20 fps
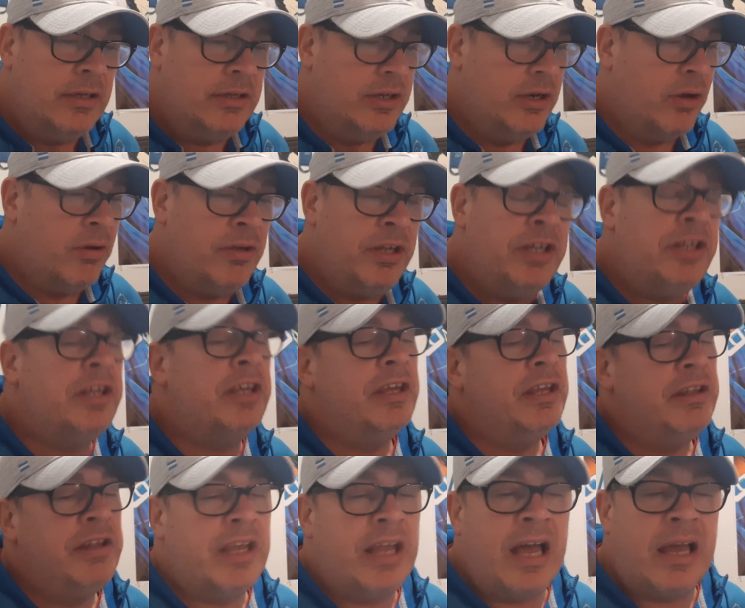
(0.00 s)
You know, and
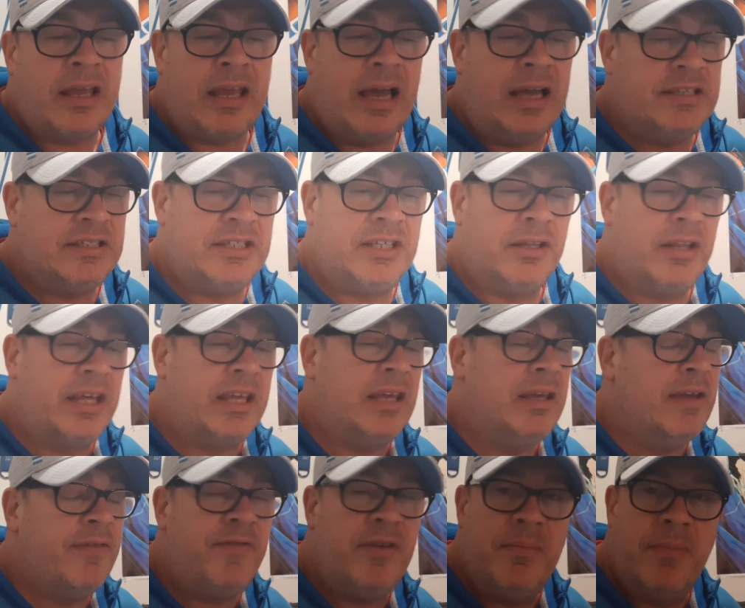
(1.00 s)
you got guys still like
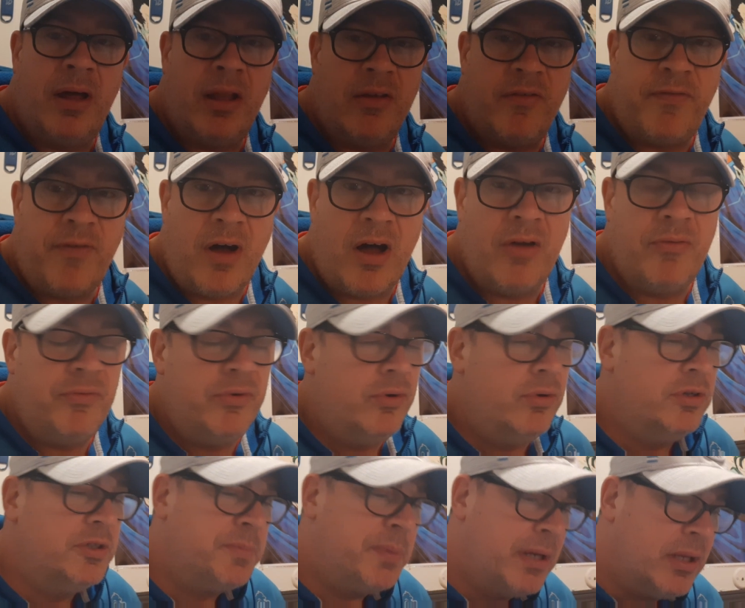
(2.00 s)
Ify
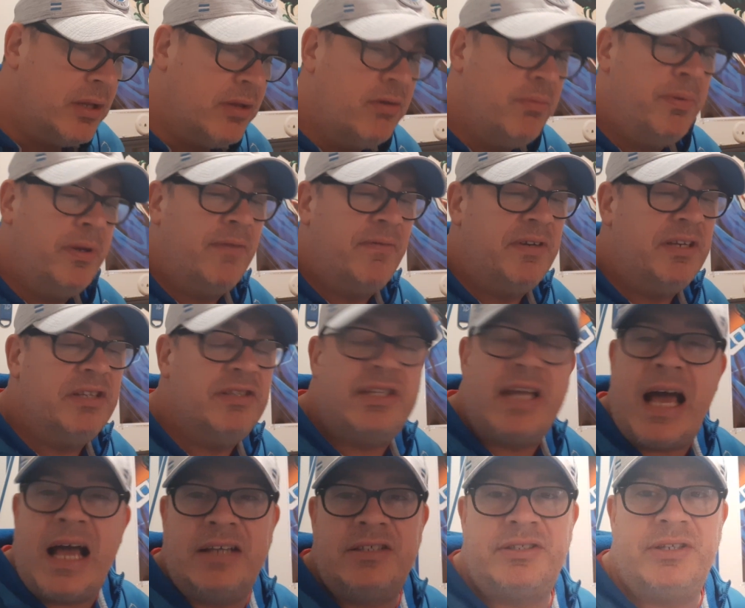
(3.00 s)
Melifonwu, who's been a little bit of a
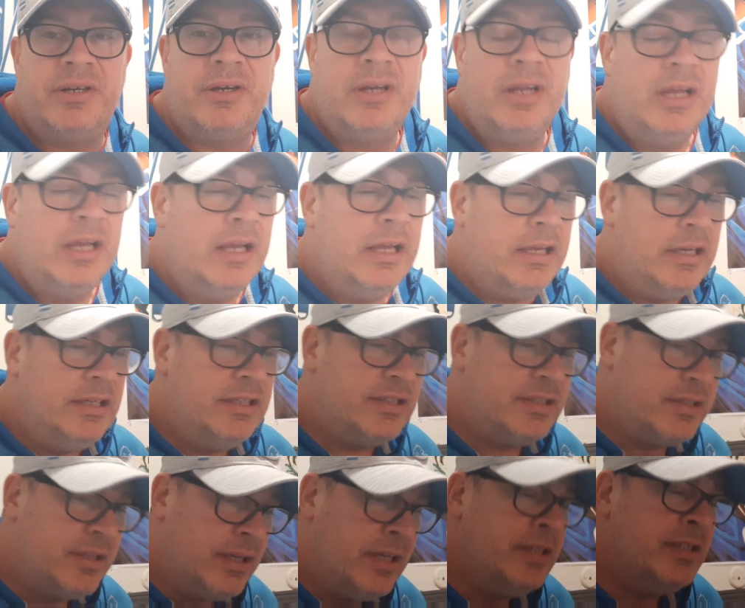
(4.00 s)
disaster.
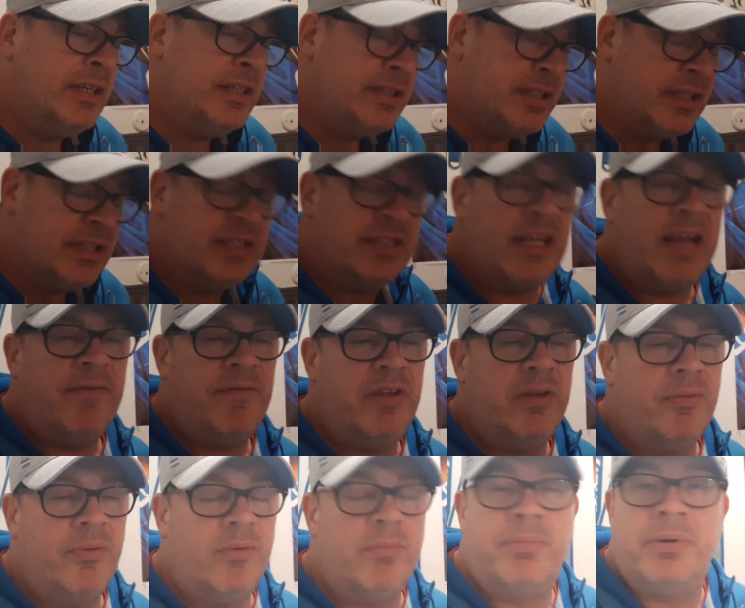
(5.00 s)
He's in the
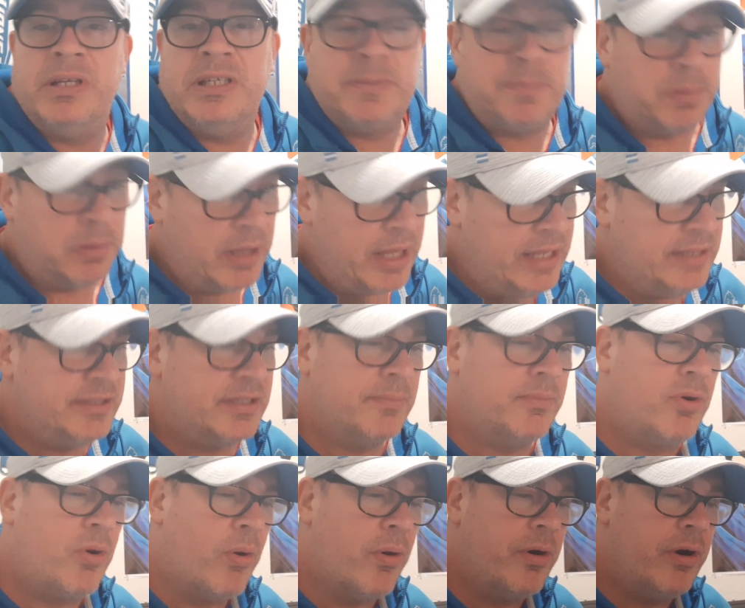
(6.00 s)
safety room, but he's played
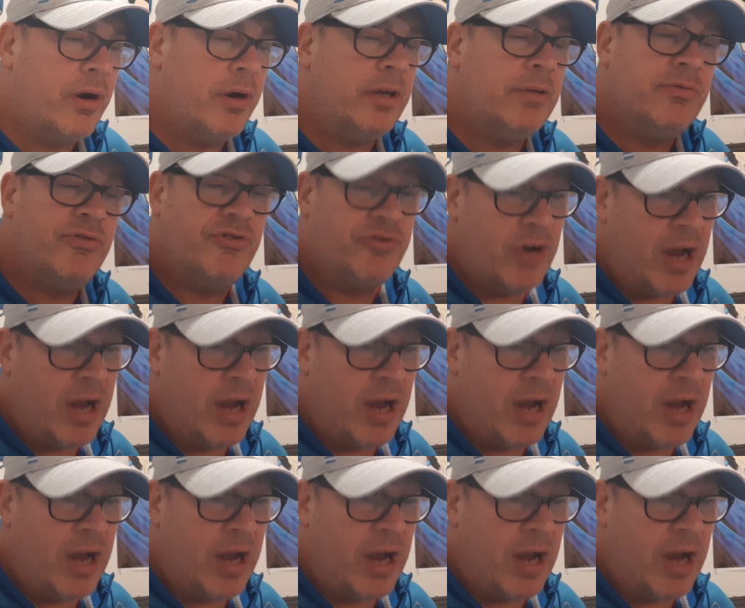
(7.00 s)
some corner. He was